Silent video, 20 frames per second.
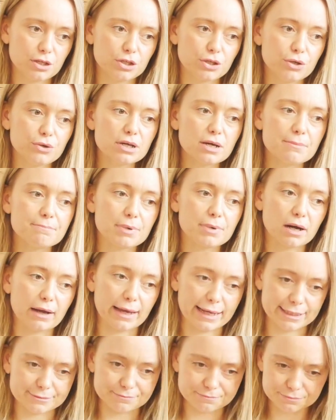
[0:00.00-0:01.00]
You can
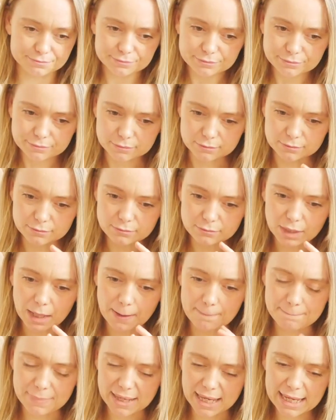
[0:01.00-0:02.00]
buy
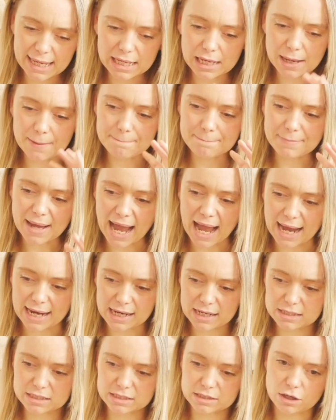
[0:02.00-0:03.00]
big
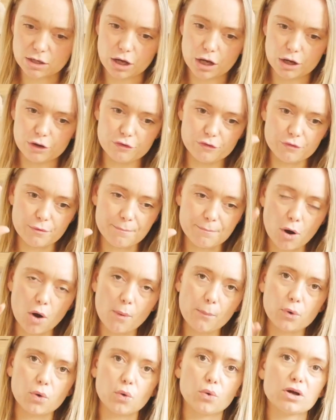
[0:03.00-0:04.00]
packs of
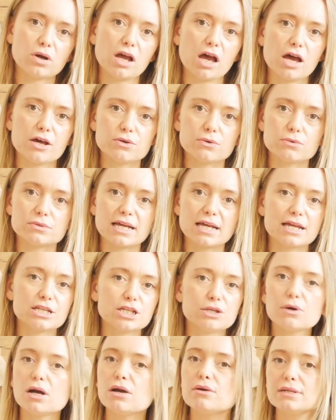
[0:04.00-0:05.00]
popcorn kernels,
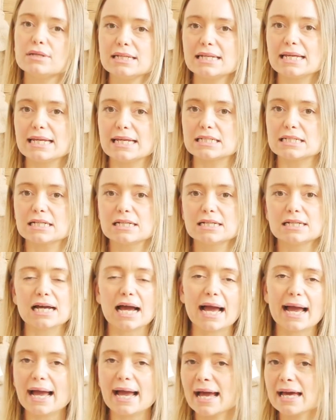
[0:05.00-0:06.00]
and you only need
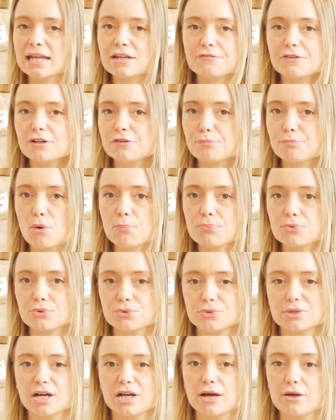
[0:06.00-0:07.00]
a handful of
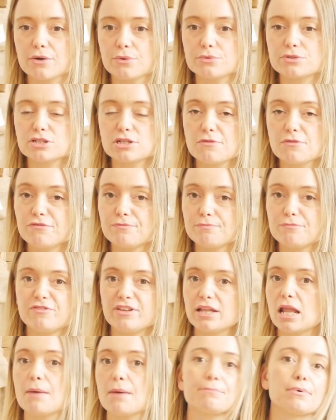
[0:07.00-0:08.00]
popcorn kernels to
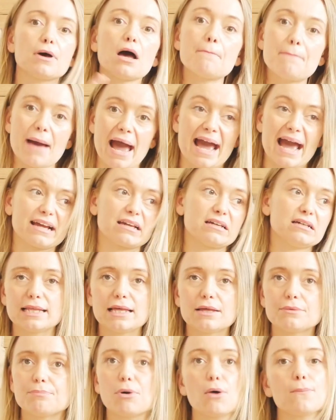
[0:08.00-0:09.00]
fill up a bag.
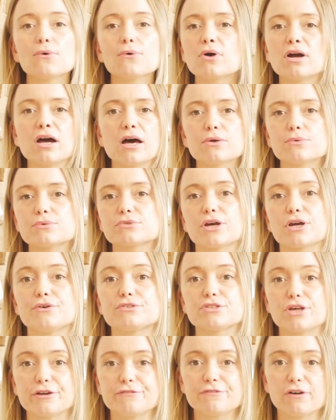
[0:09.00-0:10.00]
Popcorn kernels go
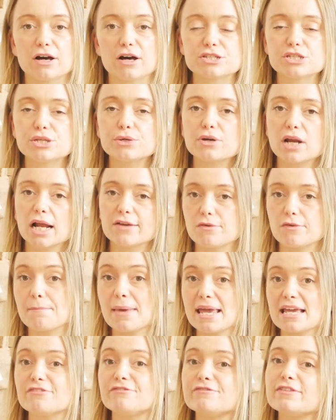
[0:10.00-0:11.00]
so far, so you can either
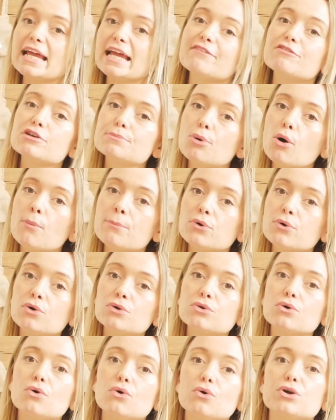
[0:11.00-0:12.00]
make flavoured
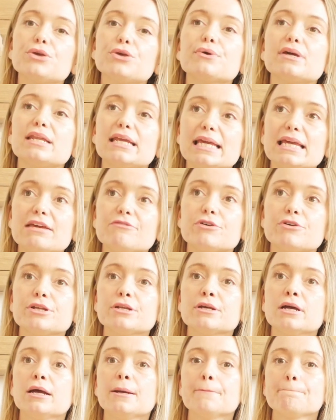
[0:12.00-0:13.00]
popcorn, or you can
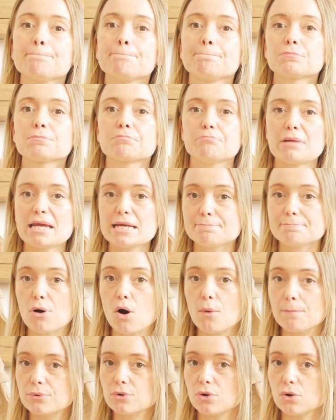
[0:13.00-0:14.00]
even make
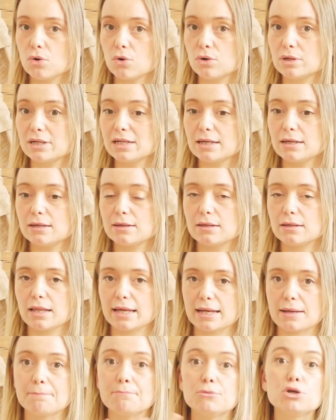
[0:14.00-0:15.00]
popcorn
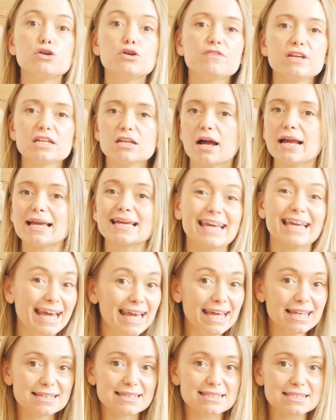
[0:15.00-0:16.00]
like movie night
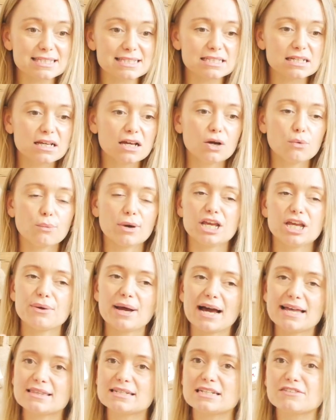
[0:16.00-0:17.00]
kits where you
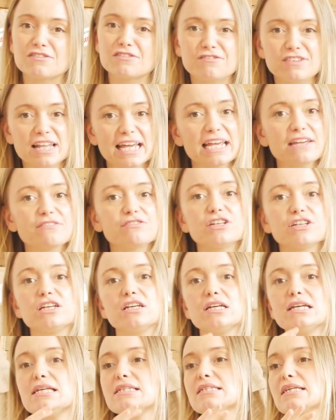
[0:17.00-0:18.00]
add the different
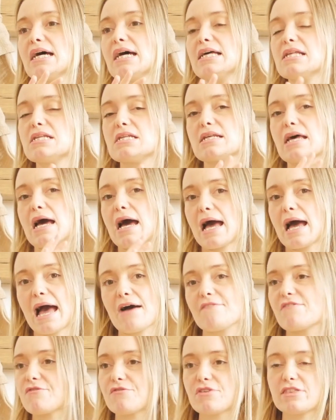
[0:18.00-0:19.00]
flavours and
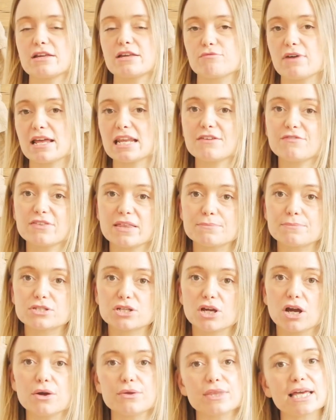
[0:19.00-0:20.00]
have everything ready for them to
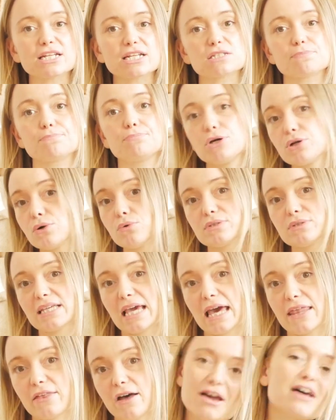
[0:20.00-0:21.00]
go, and they just put it all
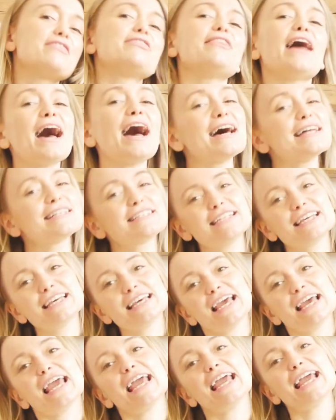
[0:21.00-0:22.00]
together. That
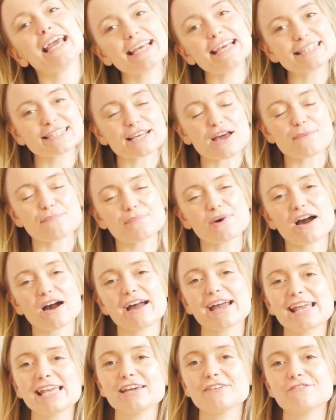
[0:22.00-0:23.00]
is
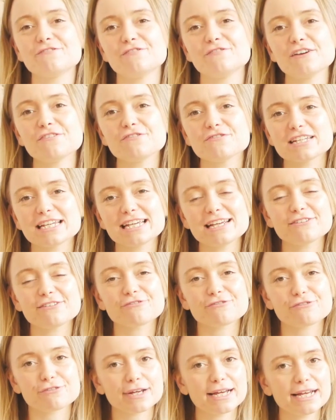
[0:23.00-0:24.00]
my 50
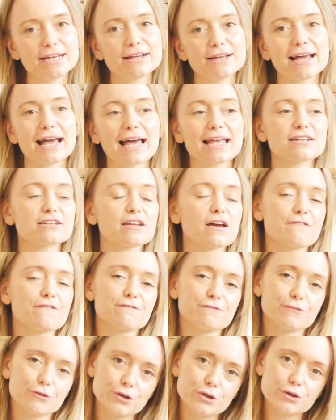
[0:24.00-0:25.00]
free and
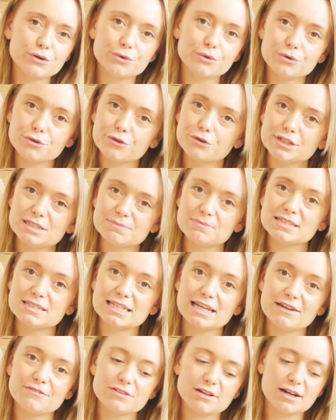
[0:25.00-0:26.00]
frugal Christmas
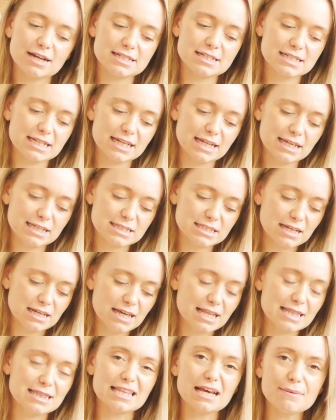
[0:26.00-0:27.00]
gift ideas.
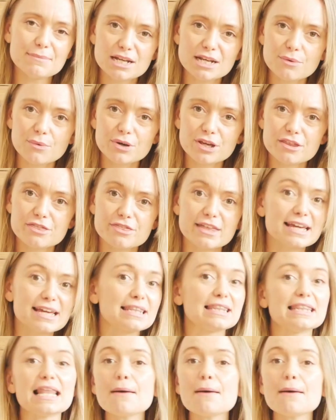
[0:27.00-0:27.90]
Let me know what you think.